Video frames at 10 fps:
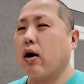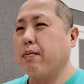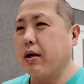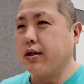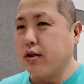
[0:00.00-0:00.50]

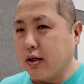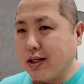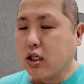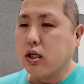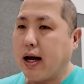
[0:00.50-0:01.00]
I've been
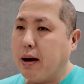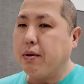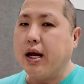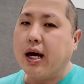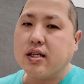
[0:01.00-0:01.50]

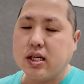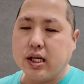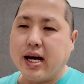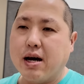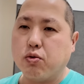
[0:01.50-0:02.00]

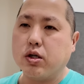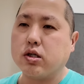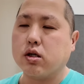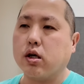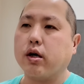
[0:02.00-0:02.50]
hinting that
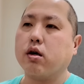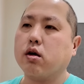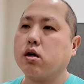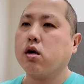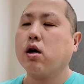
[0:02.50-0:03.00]
recently.
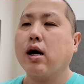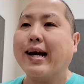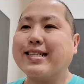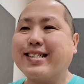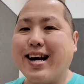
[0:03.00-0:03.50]

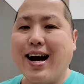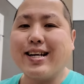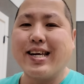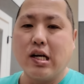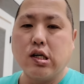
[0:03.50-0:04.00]
It's
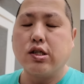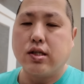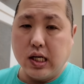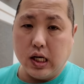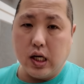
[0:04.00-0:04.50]
not
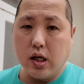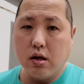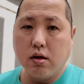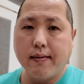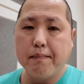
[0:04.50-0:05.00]
guaranteed,
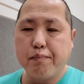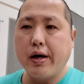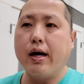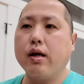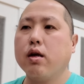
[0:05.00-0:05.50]

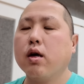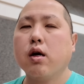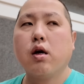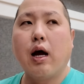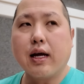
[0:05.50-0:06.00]

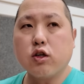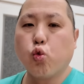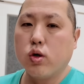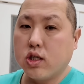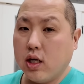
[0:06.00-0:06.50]
but I guess
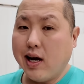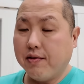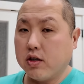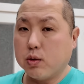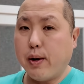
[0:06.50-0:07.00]
we'll see
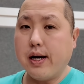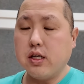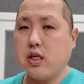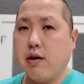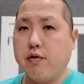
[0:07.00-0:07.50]
after spot
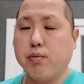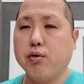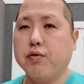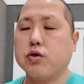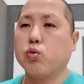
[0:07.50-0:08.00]
ETF
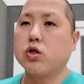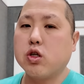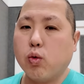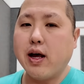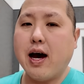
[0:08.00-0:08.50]
approvals. We'll
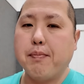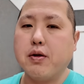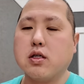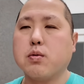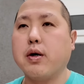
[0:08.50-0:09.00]
see what
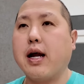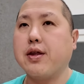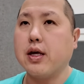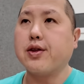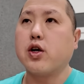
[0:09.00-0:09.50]
happens. But I
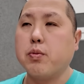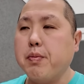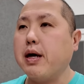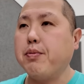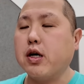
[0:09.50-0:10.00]
think there
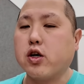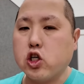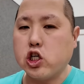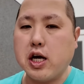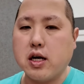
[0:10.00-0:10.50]
may be a
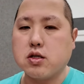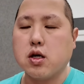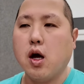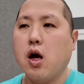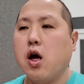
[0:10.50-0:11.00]
good chance
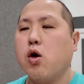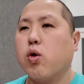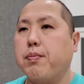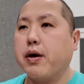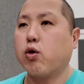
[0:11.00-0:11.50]

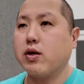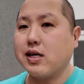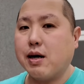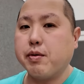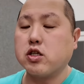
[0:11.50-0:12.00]
where Bitcoin
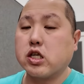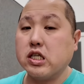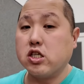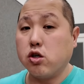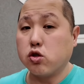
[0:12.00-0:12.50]
dominance
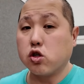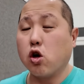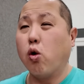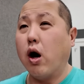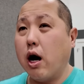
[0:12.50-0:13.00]
continues to
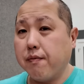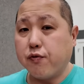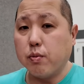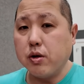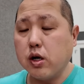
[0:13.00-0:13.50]
go up
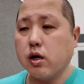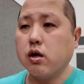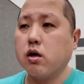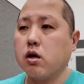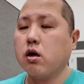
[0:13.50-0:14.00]
from
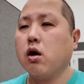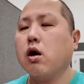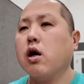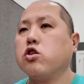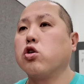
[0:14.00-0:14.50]
here.
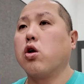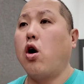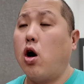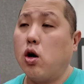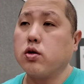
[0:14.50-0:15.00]
So the
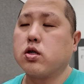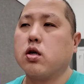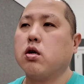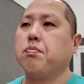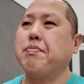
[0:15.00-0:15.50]

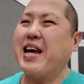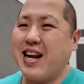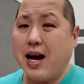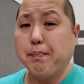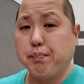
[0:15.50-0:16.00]
alt may
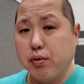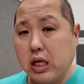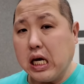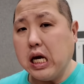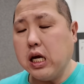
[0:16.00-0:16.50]
not
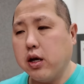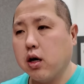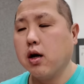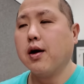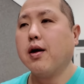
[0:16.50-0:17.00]
bleed,
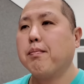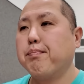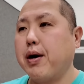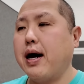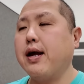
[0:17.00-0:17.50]

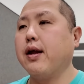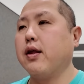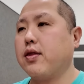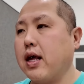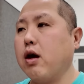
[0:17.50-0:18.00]

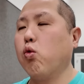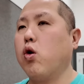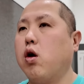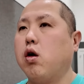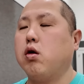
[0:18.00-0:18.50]
but they
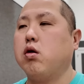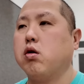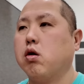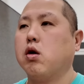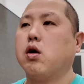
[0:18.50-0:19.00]

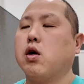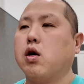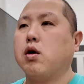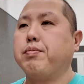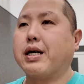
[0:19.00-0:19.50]
will
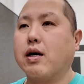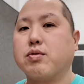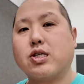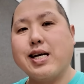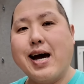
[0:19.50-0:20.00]
become
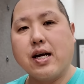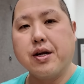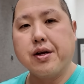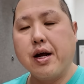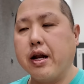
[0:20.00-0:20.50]

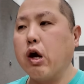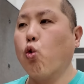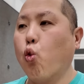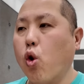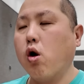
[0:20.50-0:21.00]
stagnant and they
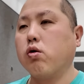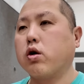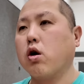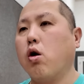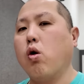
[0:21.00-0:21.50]

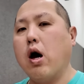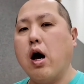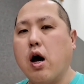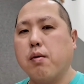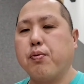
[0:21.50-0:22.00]
won't go
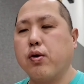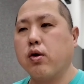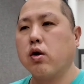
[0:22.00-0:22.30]
up